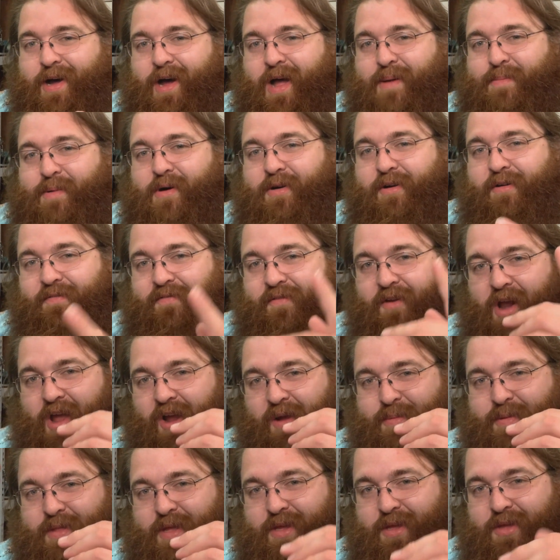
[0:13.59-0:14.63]
I'm Uncle
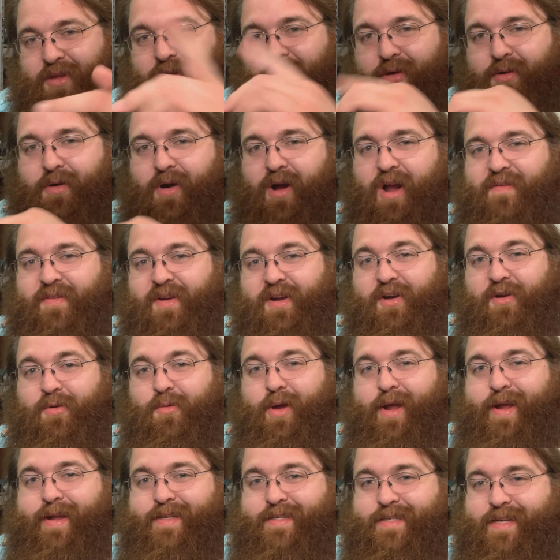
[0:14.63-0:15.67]
Frank, and that you are having a
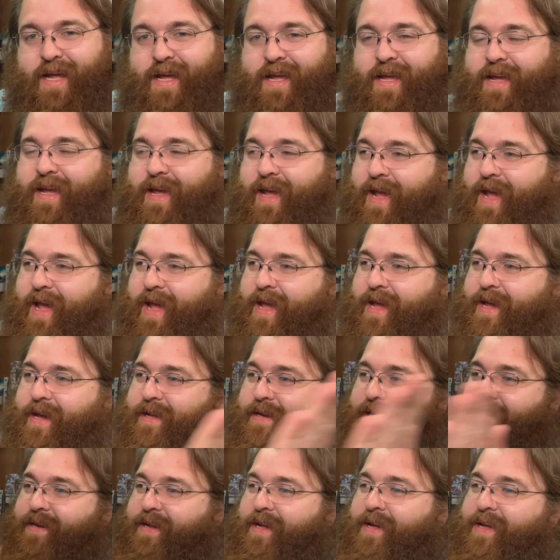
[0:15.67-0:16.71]
great day.
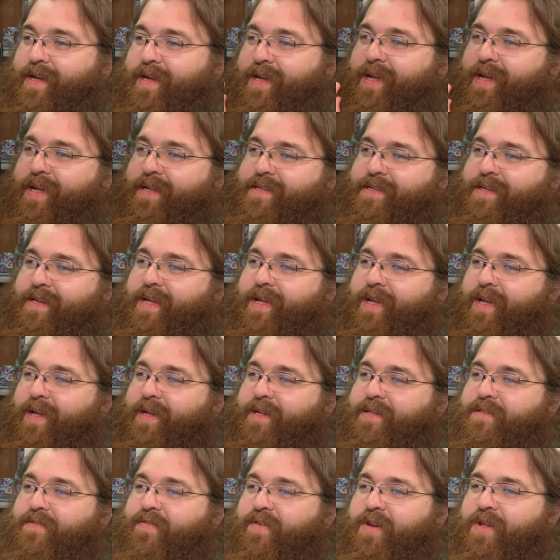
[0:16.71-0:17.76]
And in
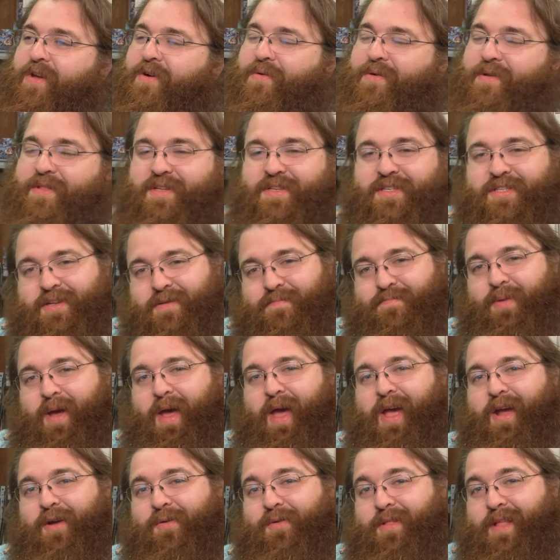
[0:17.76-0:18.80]
today's video, I wanted to sit
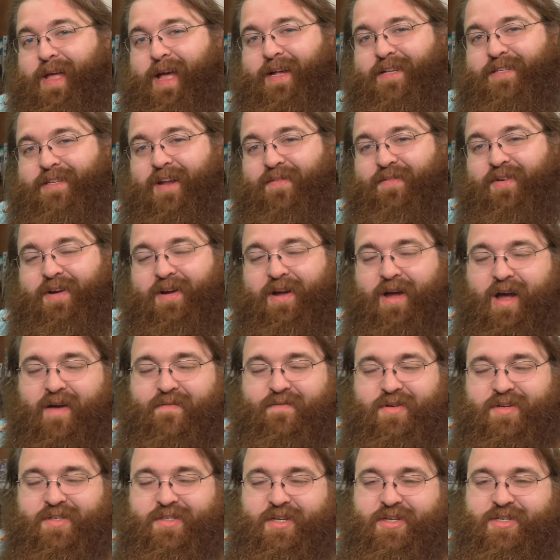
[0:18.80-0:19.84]
back, relax, and have a
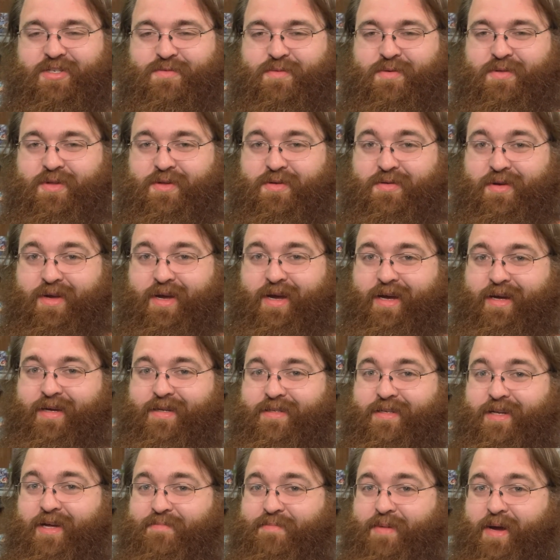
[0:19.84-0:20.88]
conversation with you
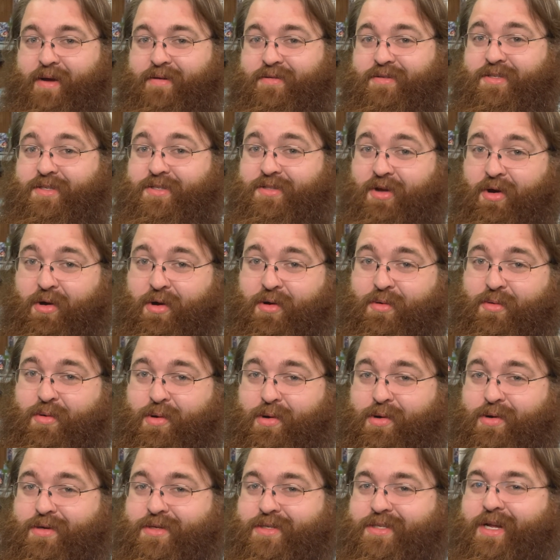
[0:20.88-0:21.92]
guys about Star
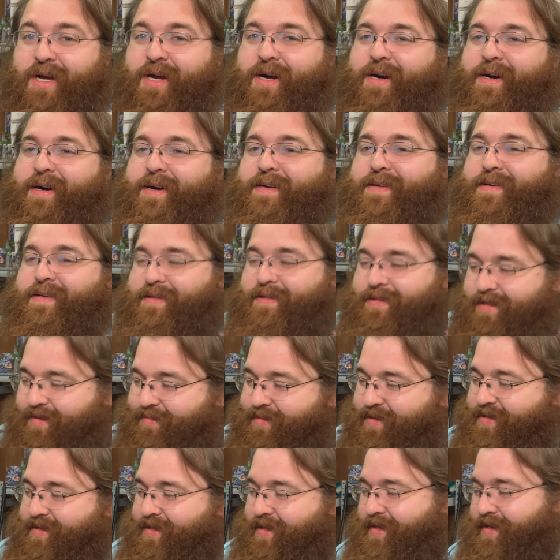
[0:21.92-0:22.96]
Wars
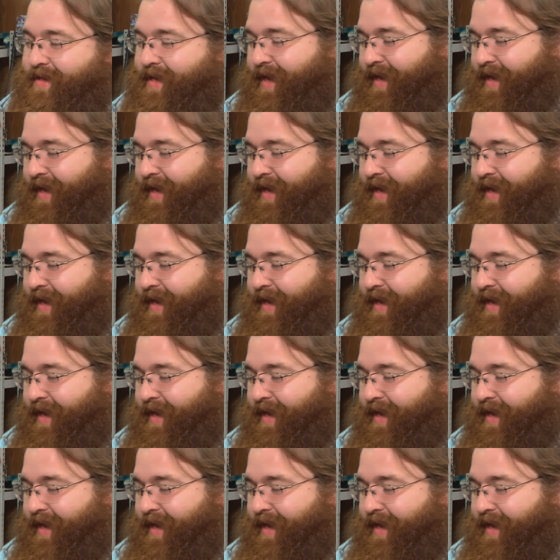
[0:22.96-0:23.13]
Unlimited.